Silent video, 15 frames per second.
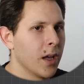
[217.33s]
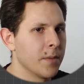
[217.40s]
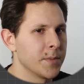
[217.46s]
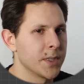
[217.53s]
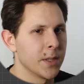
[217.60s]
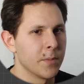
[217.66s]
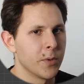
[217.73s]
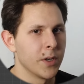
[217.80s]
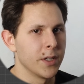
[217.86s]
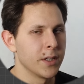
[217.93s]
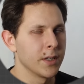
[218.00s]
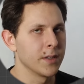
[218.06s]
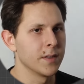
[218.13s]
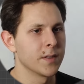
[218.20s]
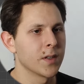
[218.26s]

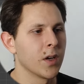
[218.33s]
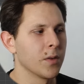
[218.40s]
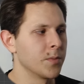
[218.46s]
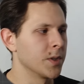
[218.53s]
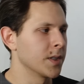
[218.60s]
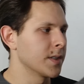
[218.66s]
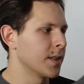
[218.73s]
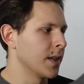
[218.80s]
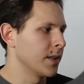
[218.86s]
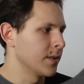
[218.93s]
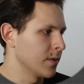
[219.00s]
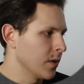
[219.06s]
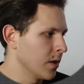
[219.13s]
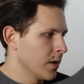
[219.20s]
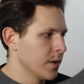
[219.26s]
separating these objects later
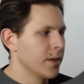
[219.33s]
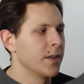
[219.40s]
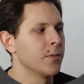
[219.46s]
on,